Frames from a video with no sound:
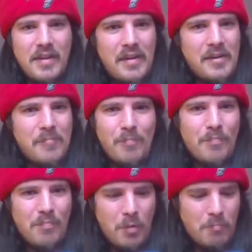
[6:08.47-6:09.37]

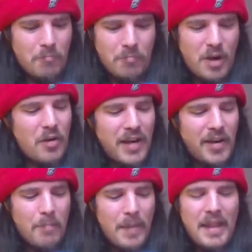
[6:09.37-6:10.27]
No doubt
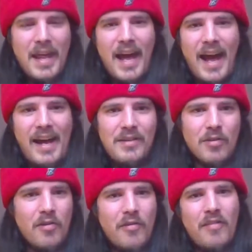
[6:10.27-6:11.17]
he bit their hand
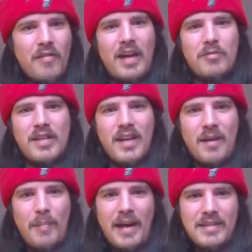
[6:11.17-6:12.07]
off. I don't think he was going to get
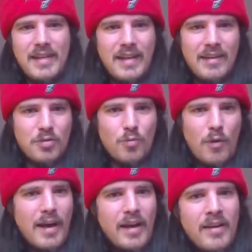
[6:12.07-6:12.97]
a better deal
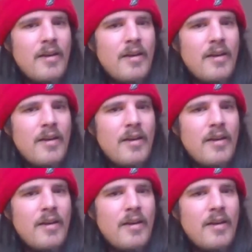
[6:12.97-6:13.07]
elsewhere.